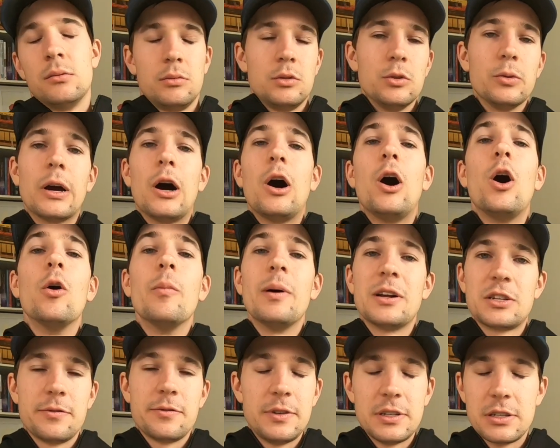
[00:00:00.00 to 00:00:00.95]
doing a whole
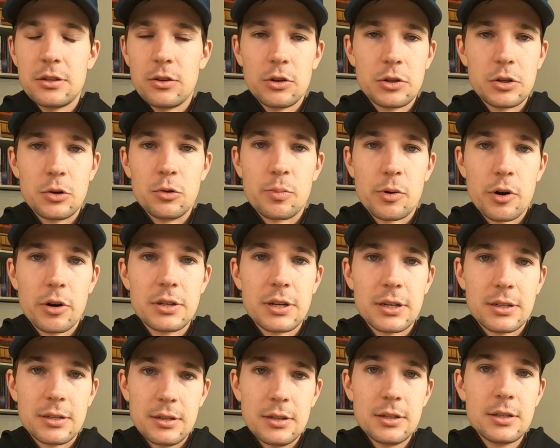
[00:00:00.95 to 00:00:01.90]
bunch of physiological
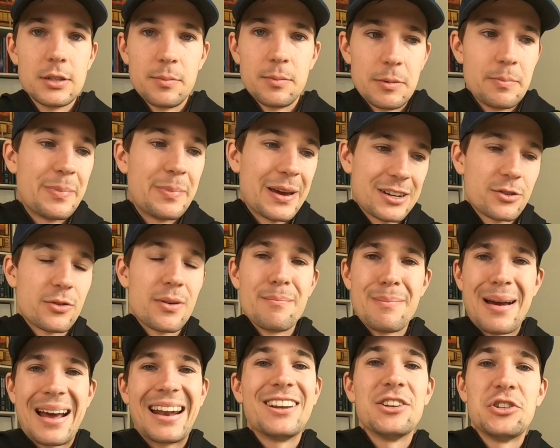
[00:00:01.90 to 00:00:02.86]
processes to be better at
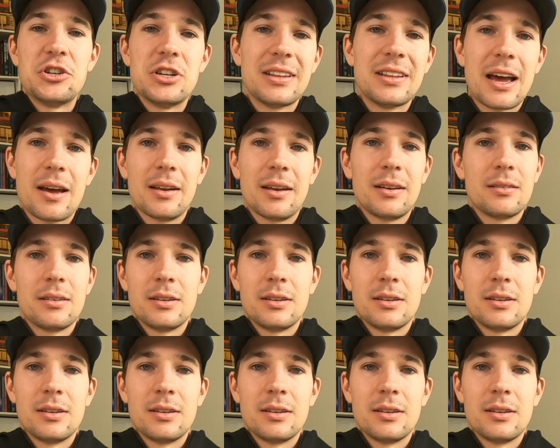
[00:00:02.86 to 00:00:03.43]
managing that.